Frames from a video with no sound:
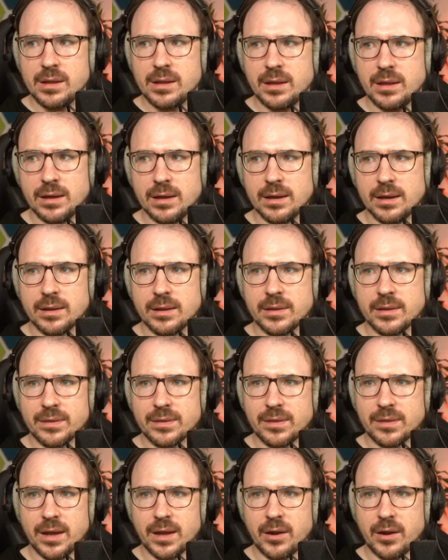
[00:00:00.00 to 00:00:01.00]

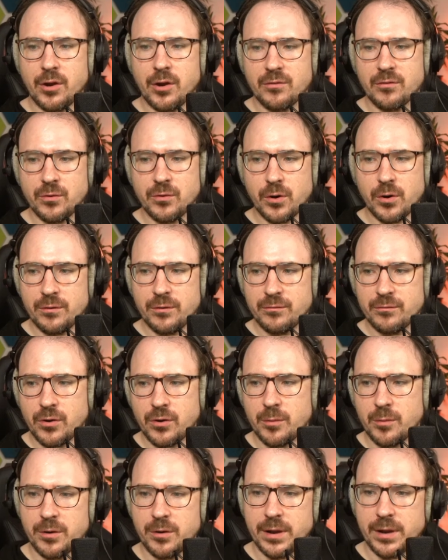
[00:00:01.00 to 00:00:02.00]
her
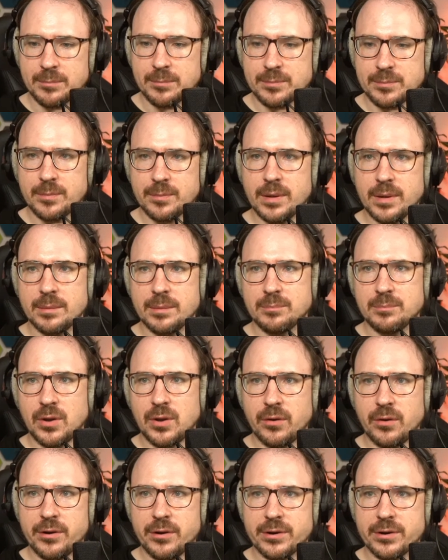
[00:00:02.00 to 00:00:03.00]
former
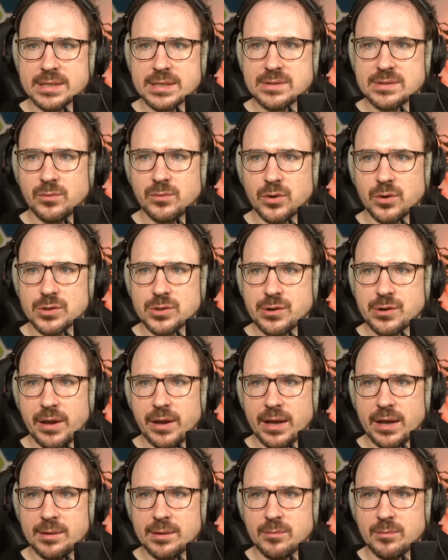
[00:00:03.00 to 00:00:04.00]
employer doesn't want her
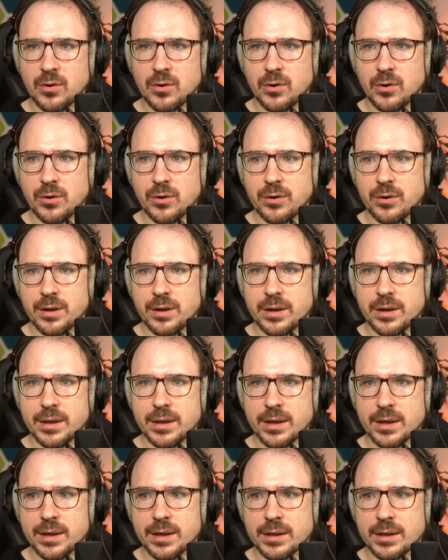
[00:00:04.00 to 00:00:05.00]
anymore,
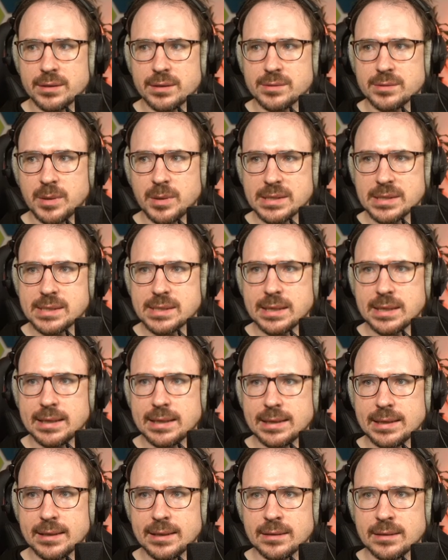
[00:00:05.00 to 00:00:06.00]
and
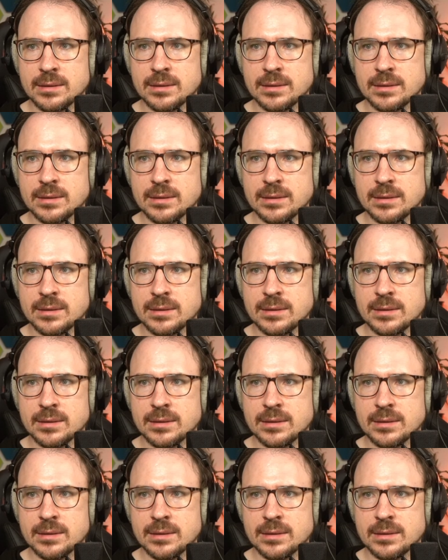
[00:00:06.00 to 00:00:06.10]
basically